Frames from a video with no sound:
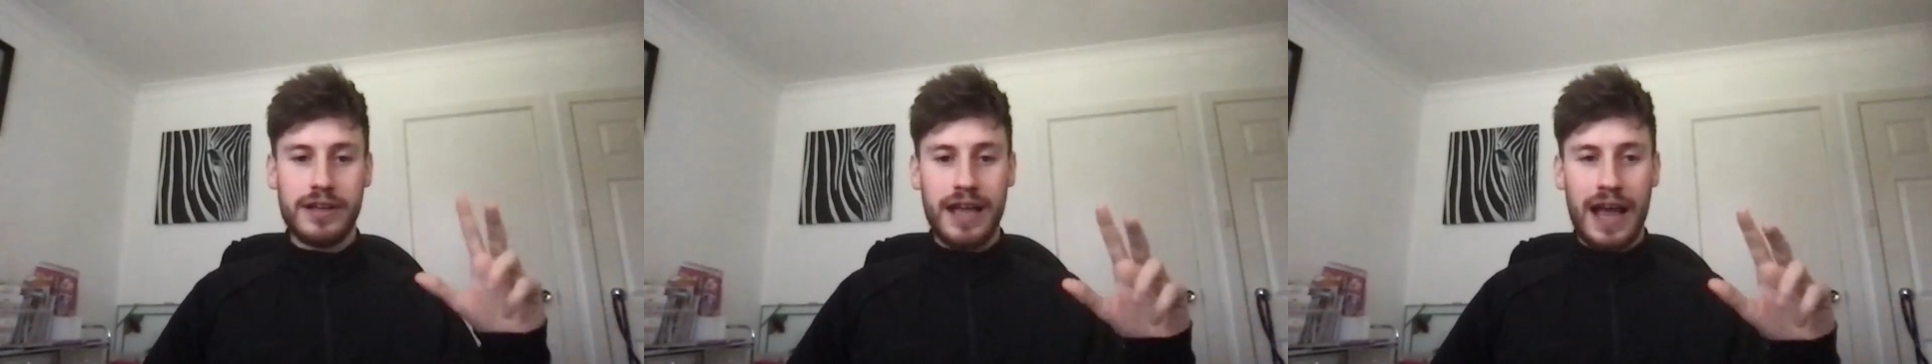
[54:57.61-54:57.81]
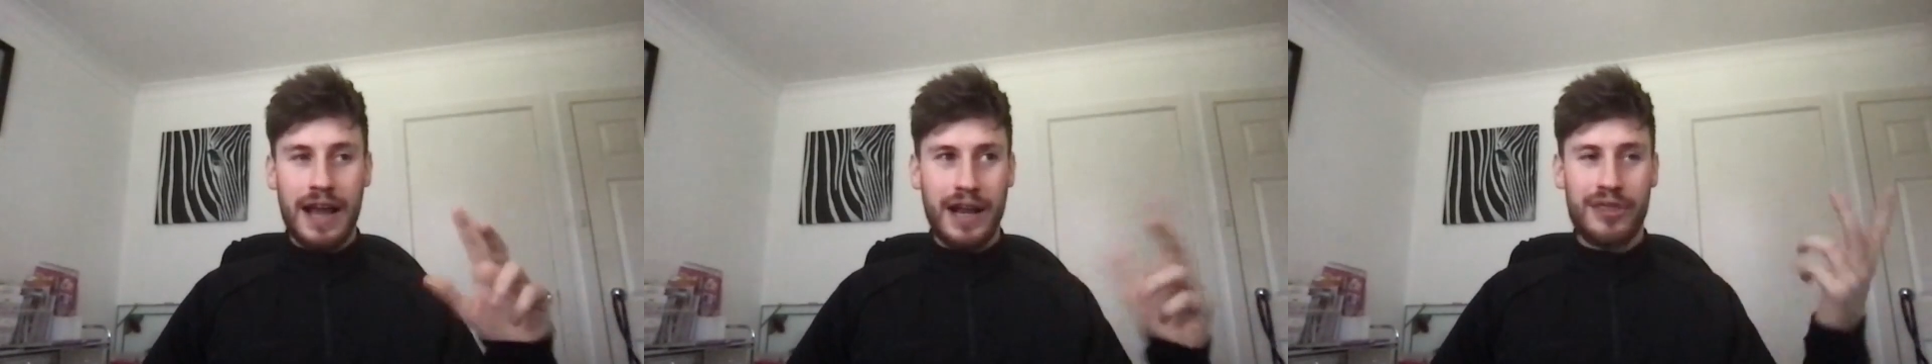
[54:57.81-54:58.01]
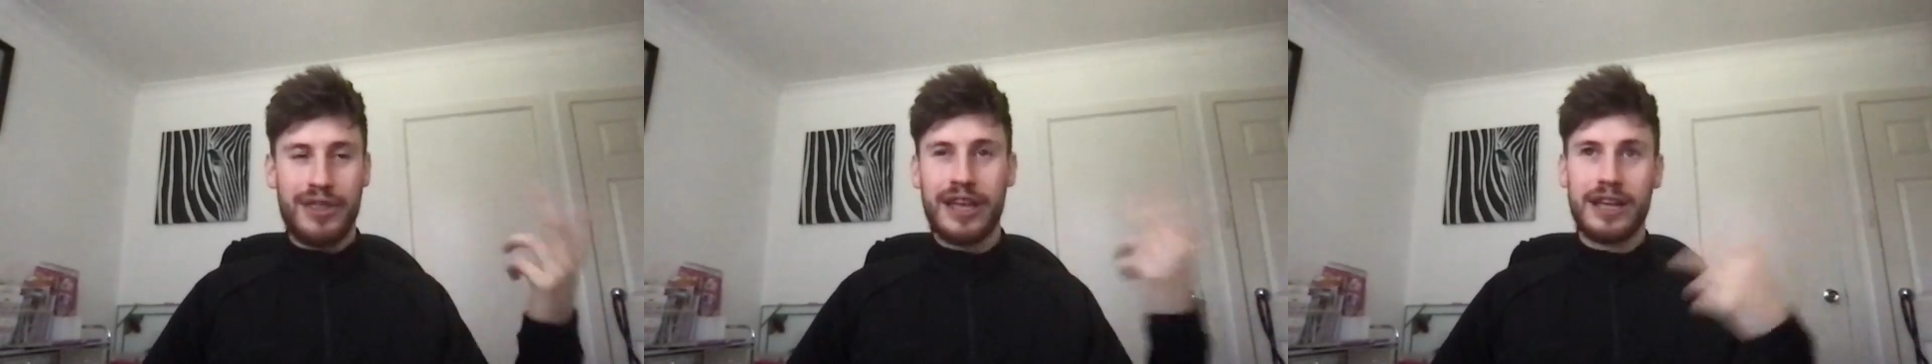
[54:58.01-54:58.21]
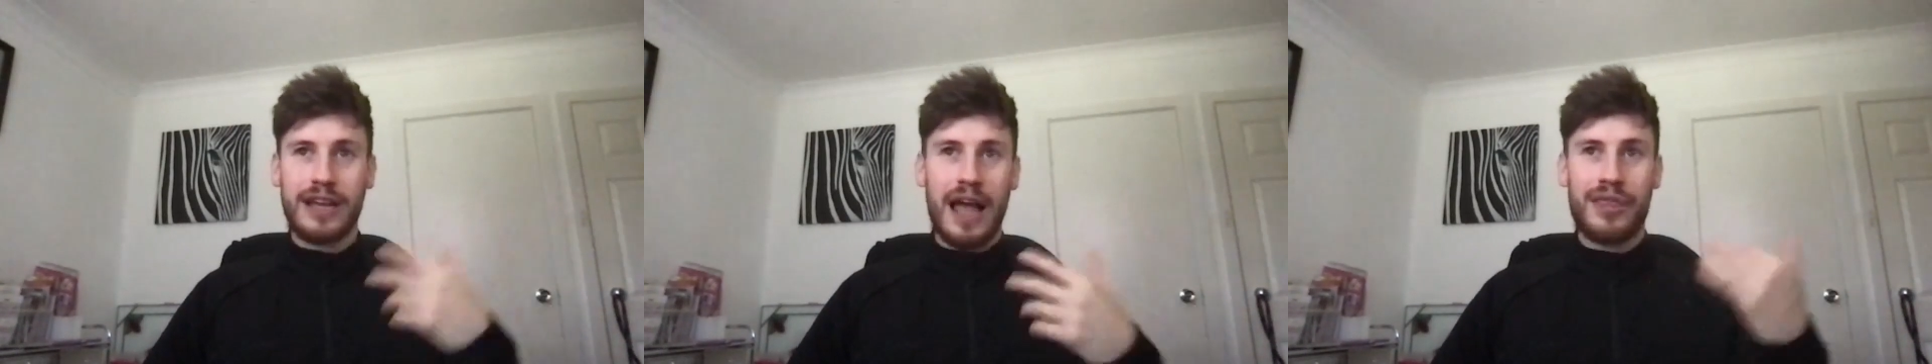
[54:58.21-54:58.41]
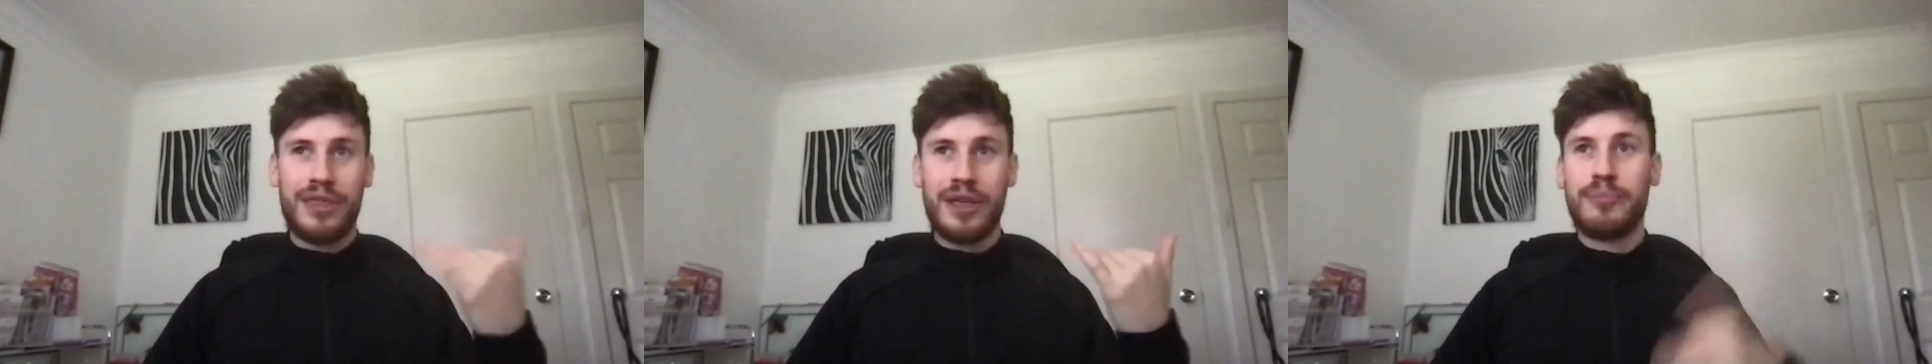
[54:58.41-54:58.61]
And I think
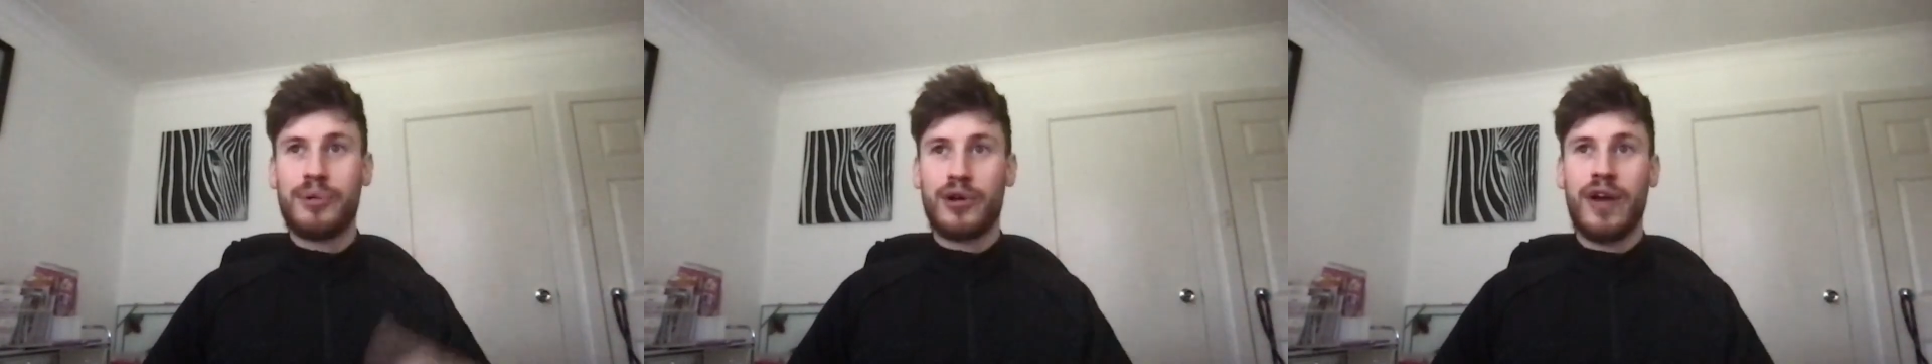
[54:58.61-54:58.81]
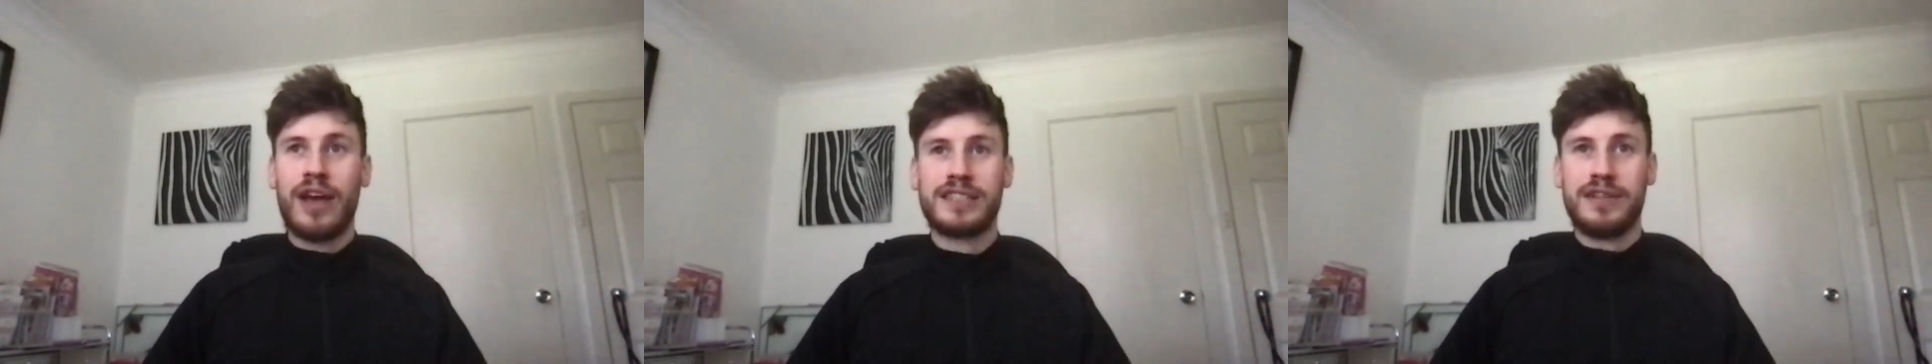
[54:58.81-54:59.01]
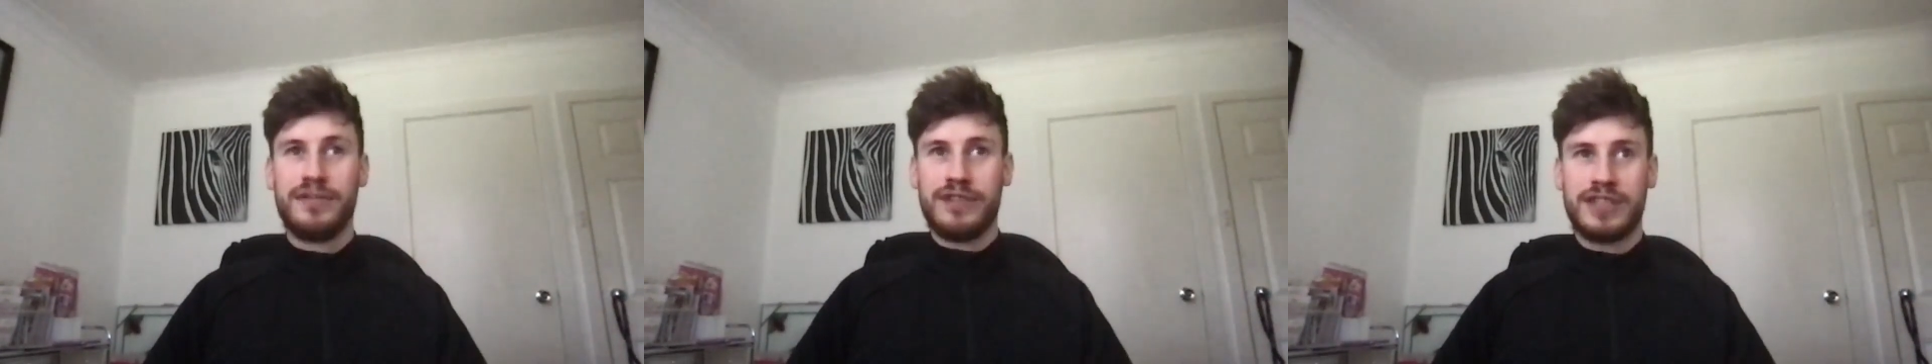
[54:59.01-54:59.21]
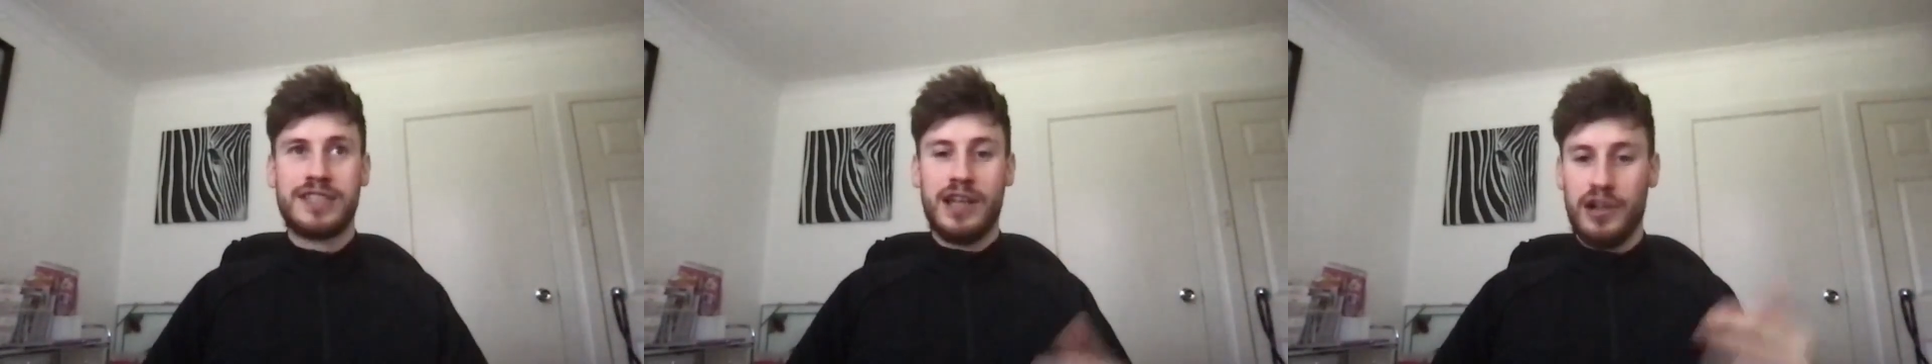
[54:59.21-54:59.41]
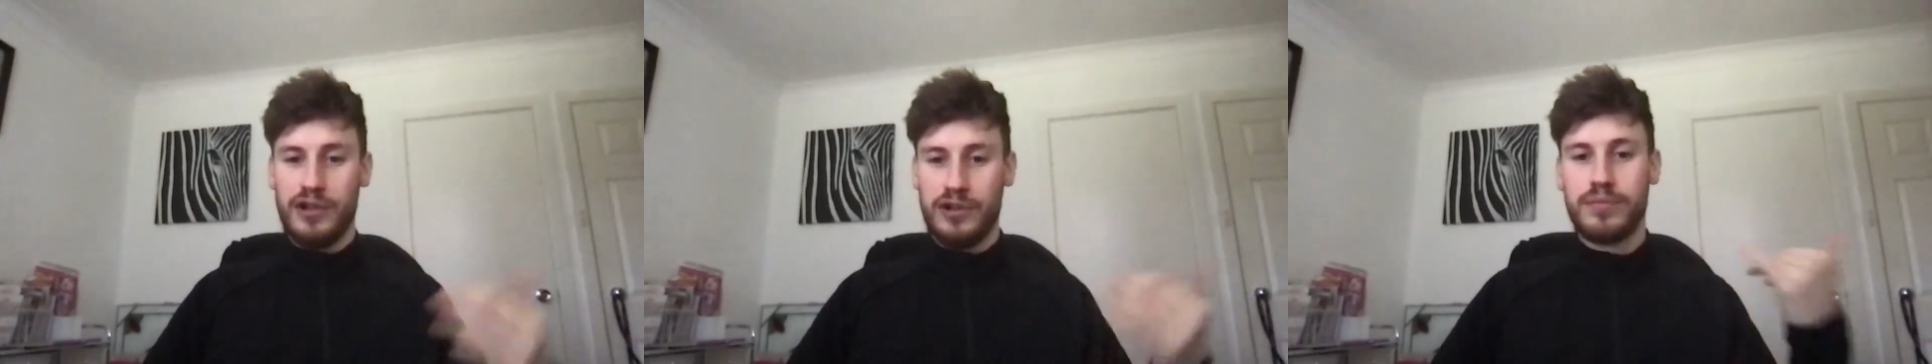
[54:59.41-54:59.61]
progressive is
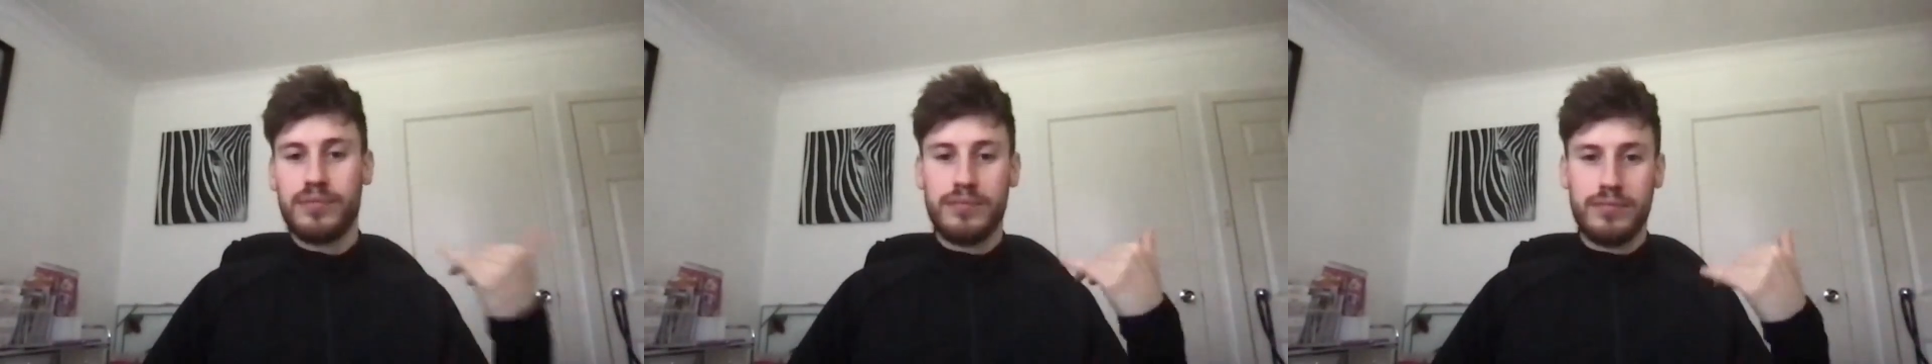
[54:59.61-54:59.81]
still